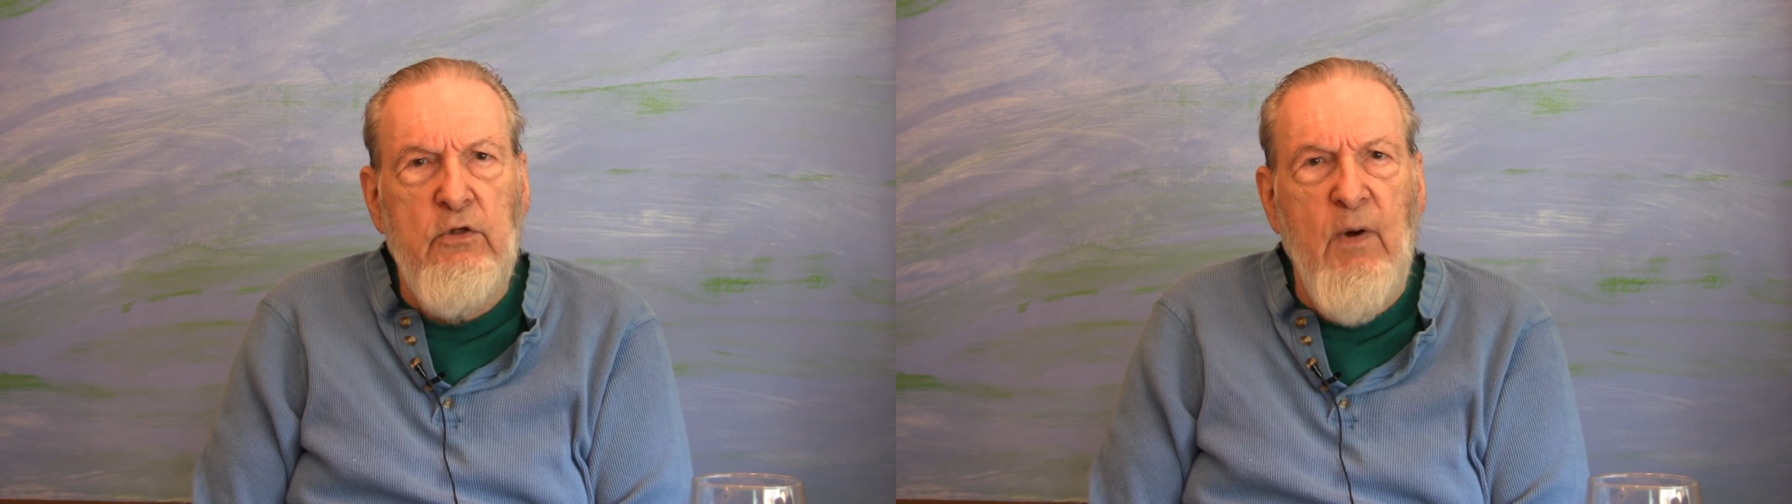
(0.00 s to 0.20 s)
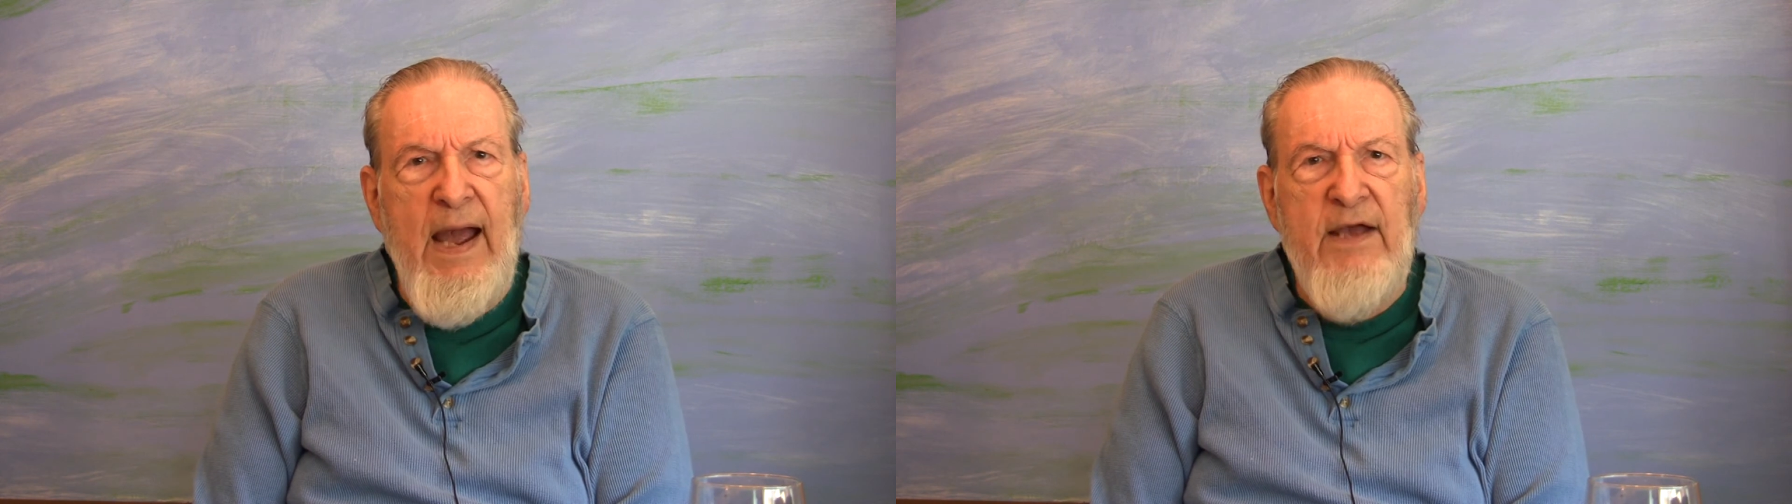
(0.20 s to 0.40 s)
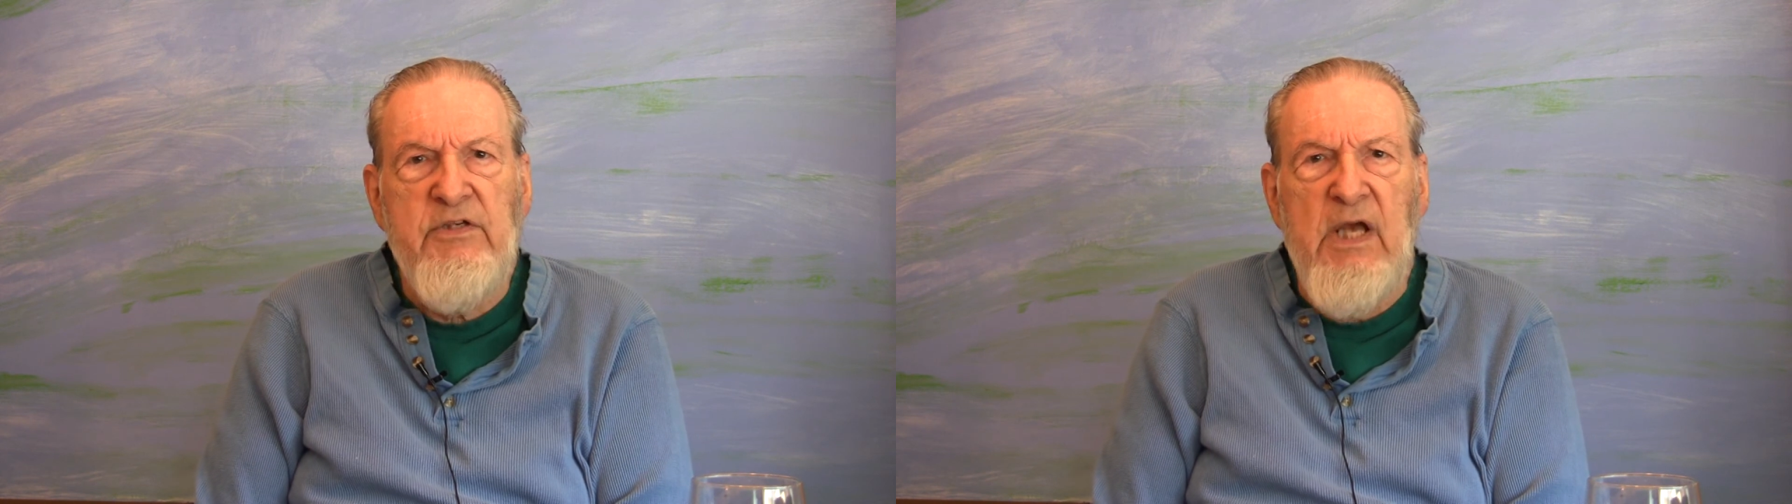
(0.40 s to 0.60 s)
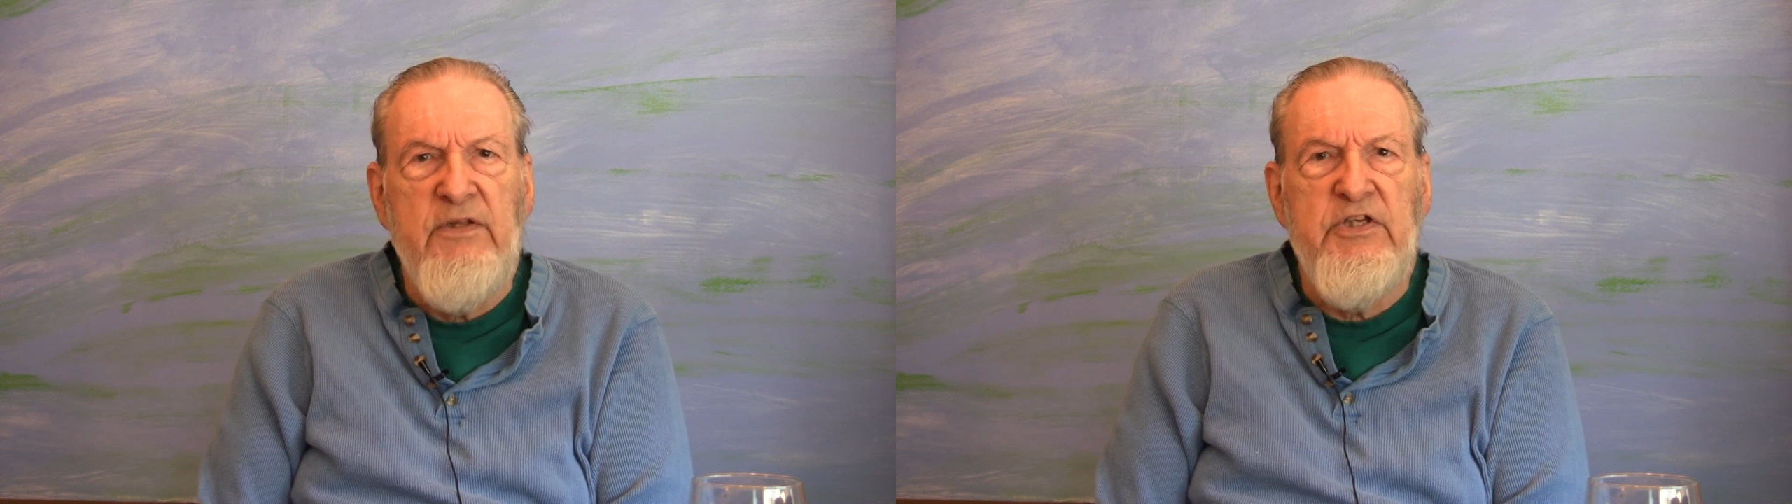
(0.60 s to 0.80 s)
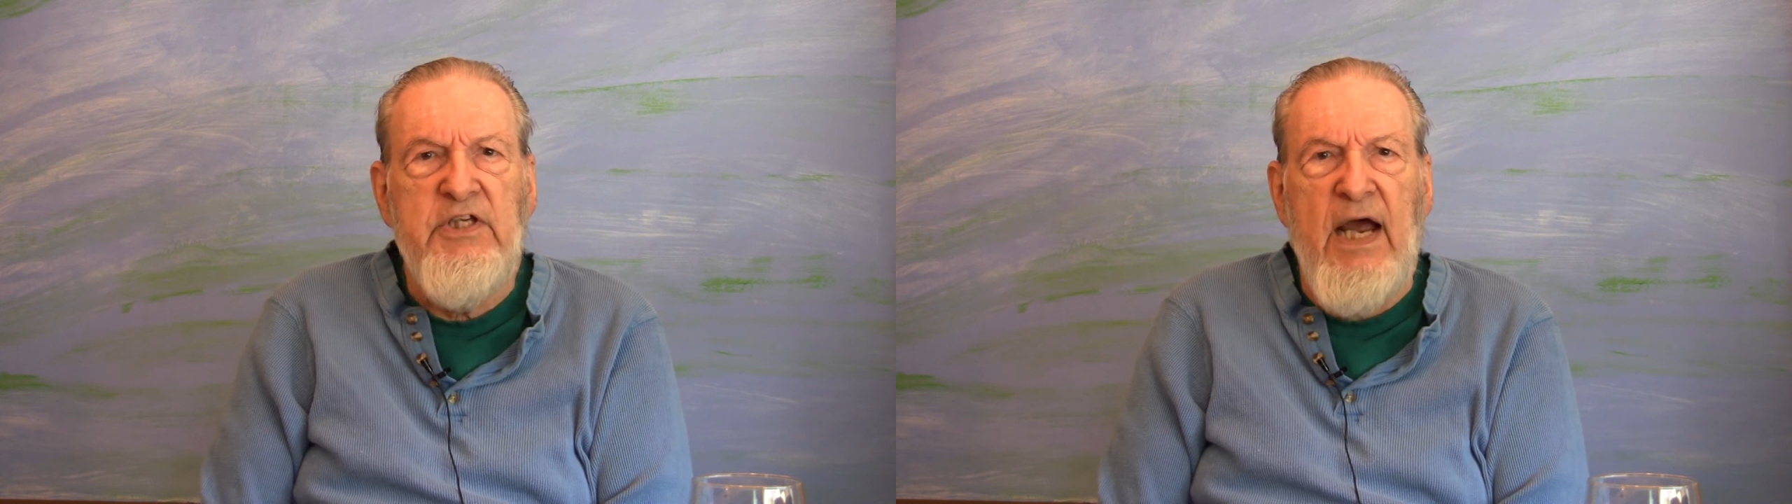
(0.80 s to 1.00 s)
grass on
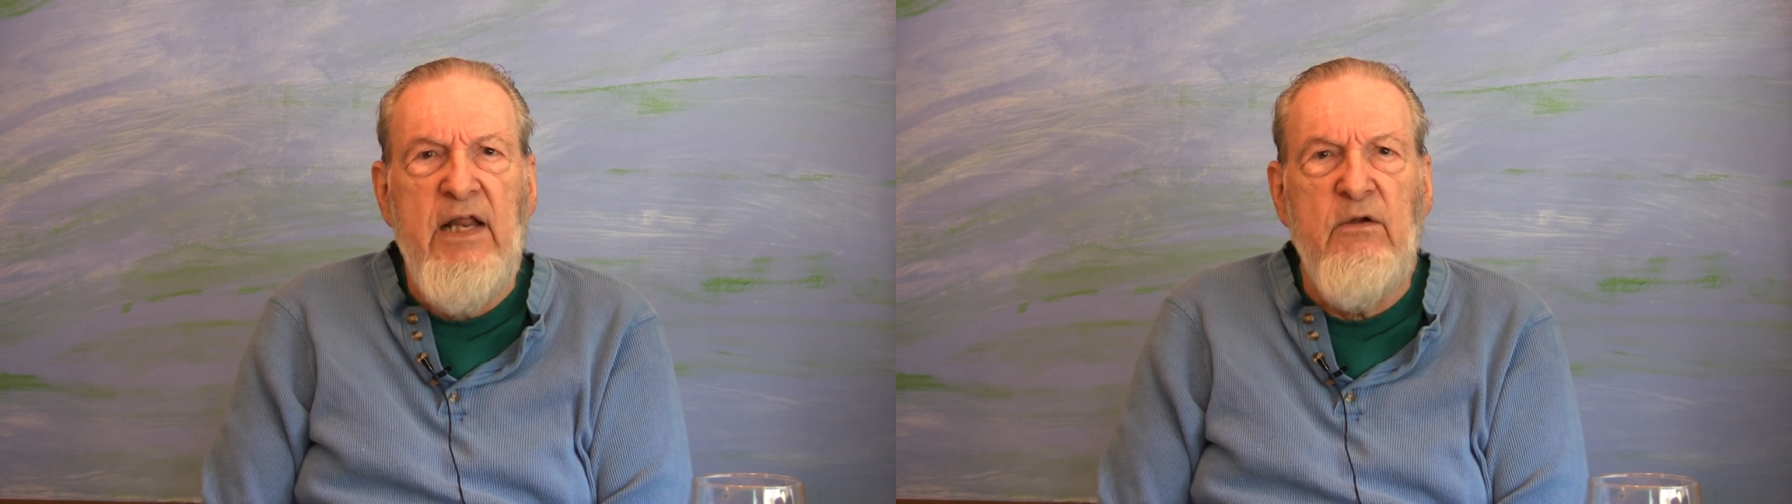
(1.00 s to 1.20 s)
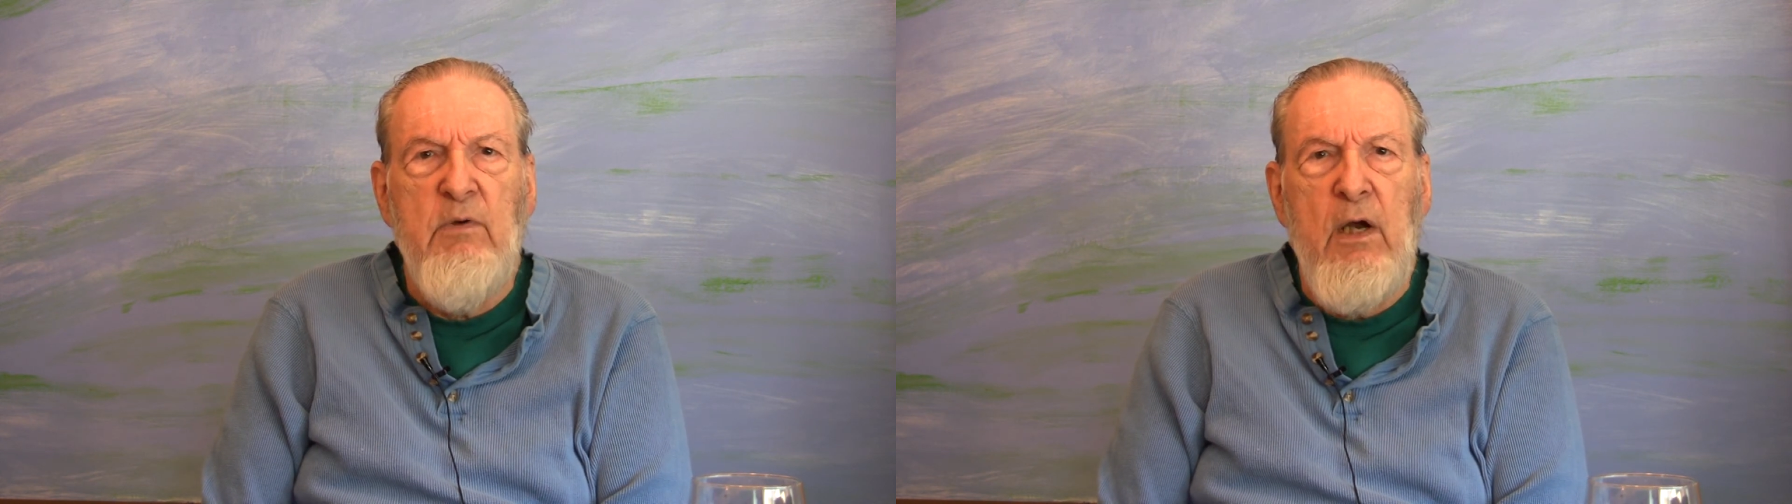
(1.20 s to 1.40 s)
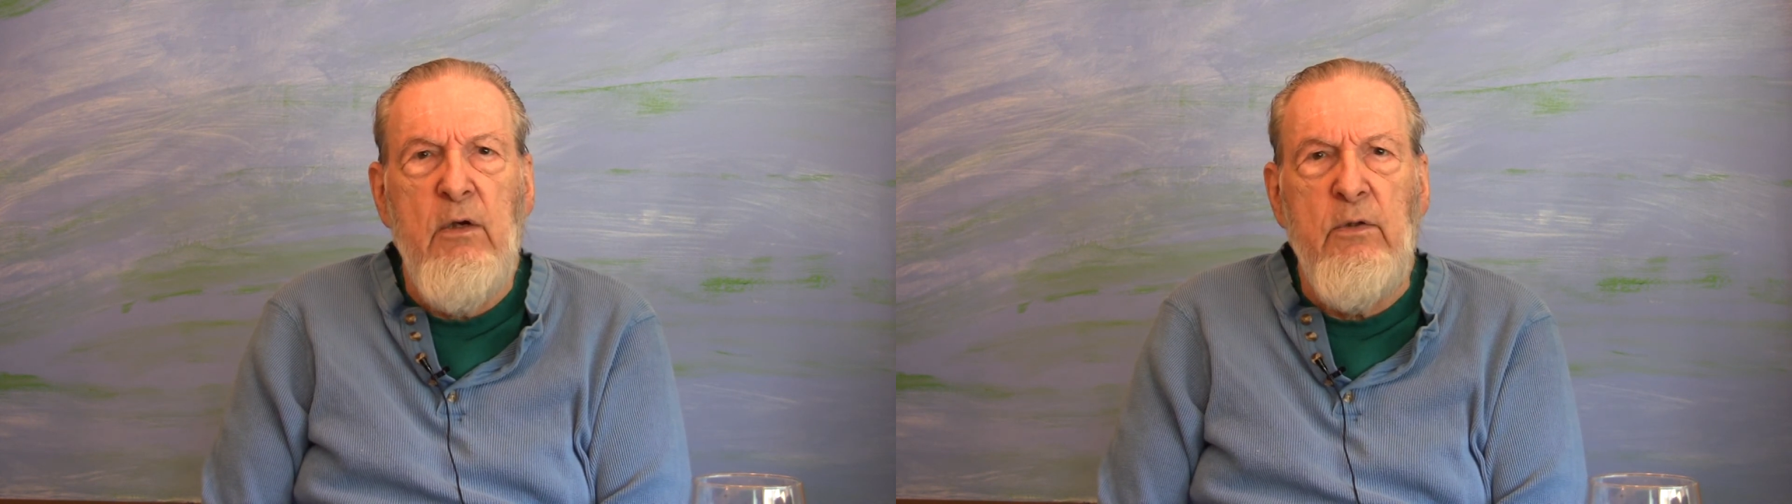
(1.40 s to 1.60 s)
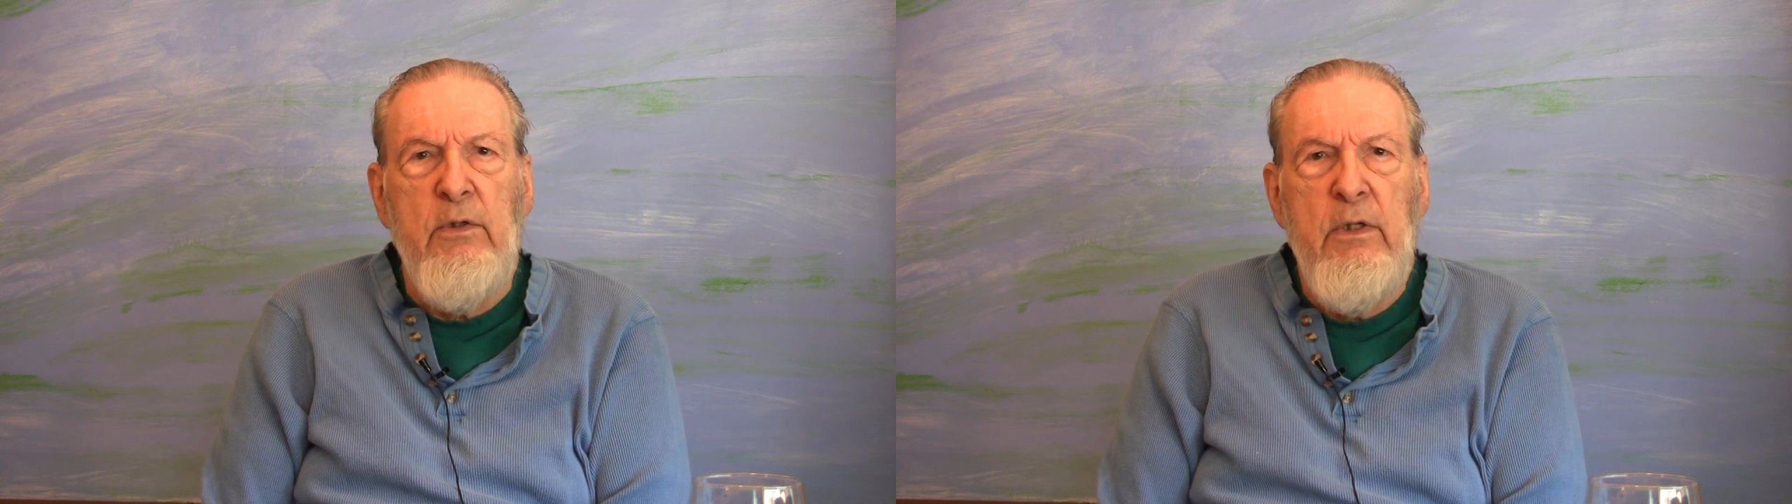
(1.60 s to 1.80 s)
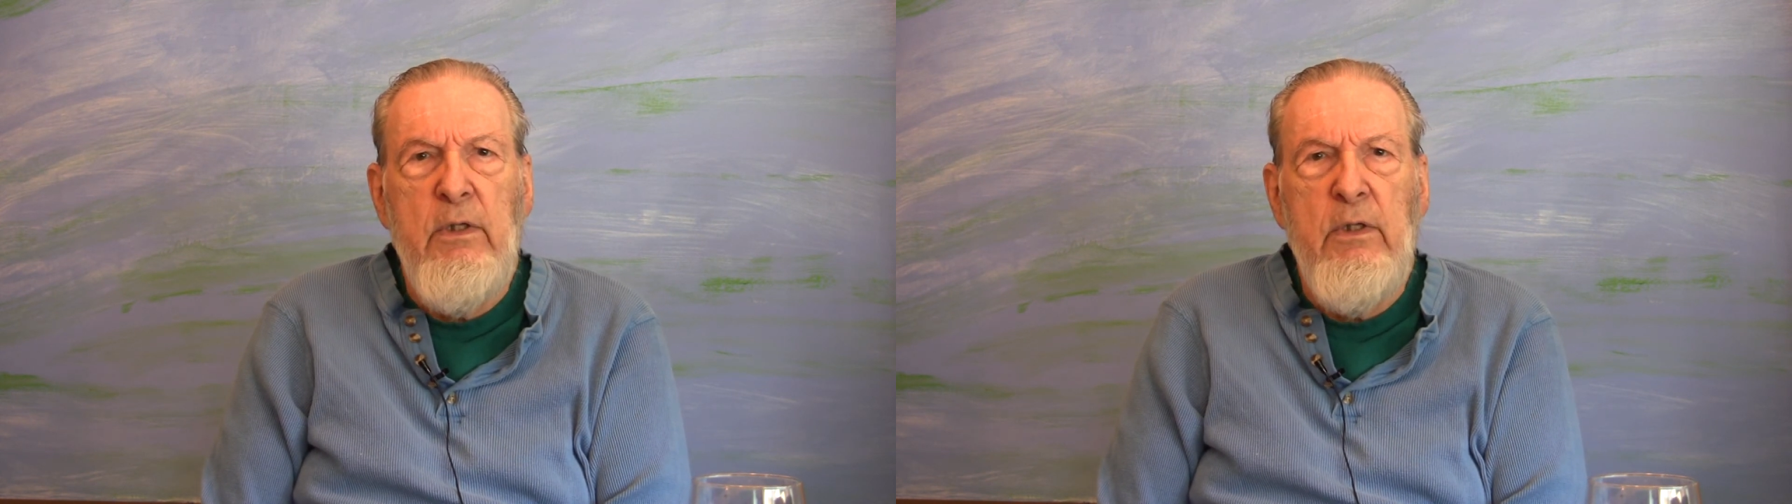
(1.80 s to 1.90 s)
the side of the road."